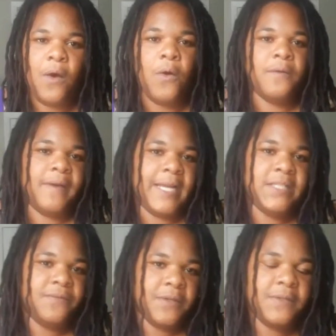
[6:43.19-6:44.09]
Or
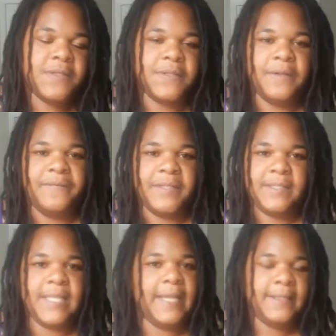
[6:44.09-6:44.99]
vice versa,
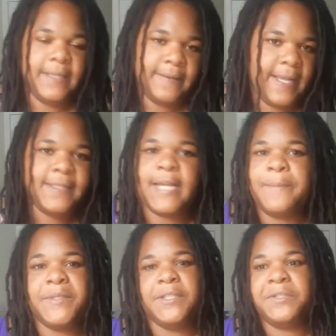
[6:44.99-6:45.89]
if that
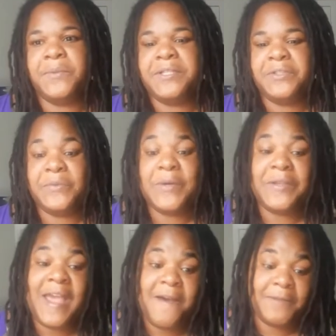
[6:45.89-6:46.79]
type of situation where
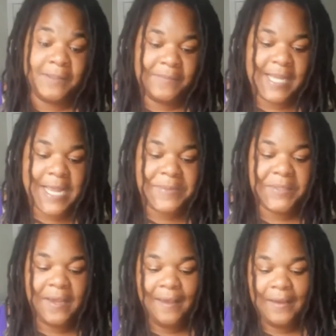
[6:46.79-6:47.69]
you have sometimes,
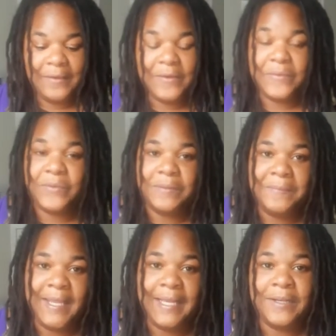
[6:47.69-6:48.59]
you know, the
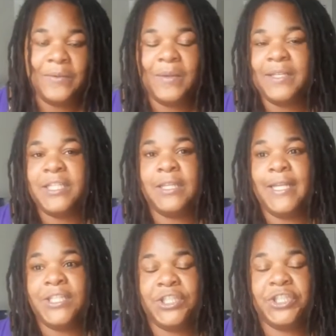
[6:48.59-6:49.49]
men in the
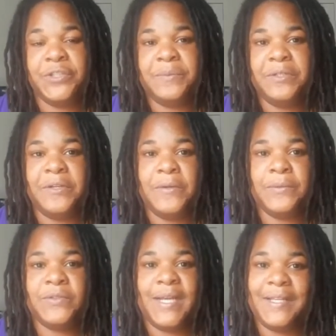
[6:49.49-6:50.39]
relationships, you
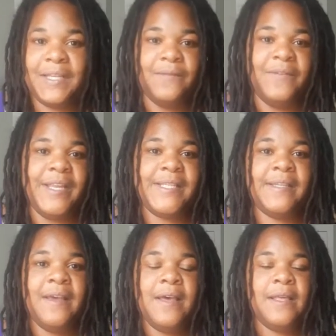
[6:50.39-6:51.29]
know, trying to
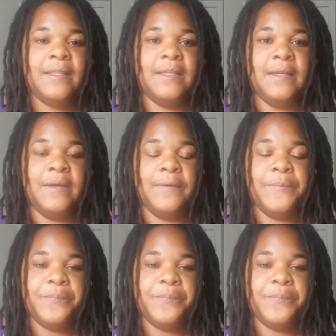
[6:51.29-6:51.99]
convince the